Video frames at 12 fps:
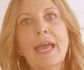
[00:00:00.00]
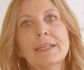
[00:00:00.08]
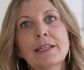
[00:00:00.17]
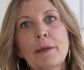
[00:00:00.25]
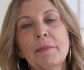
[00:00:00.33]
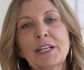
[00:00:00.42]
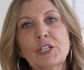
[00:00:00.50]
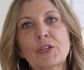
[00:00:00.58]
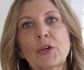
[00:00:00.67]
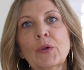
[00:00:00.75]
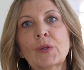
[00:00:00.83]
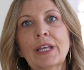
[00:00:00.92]
As I
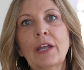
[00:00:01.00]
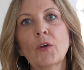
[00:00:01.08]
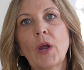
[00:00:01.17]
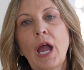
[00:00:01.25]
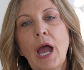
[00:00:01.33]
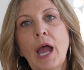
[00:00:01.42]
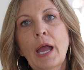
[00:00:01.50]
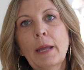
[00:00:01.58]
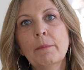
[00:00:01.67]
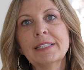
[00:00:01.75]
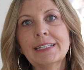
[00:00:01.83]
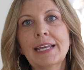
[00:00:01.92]
mentioned earlier,
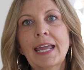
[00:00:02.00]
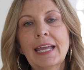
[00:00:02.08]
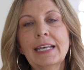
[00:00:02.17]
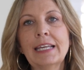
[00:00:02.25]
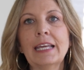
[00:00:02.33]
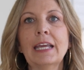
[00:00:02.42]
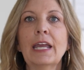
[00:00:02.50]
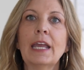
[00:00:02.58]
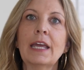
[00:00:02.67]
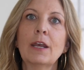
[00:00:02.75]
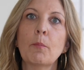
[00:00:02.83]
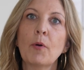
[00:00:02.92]
I'm standing
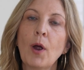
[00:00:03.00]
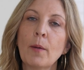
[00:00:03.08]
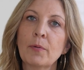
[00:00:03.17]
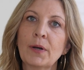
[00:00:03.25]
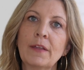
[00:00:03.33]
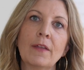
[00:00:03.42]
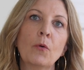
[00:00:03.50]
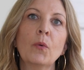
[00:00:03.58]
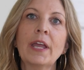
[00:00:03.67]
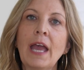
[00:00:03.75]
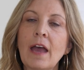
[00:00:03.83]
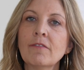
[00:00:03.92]
in a property that
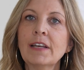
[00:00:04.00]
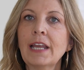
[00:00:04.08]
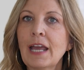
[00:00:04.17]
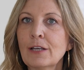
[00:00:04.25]
we have in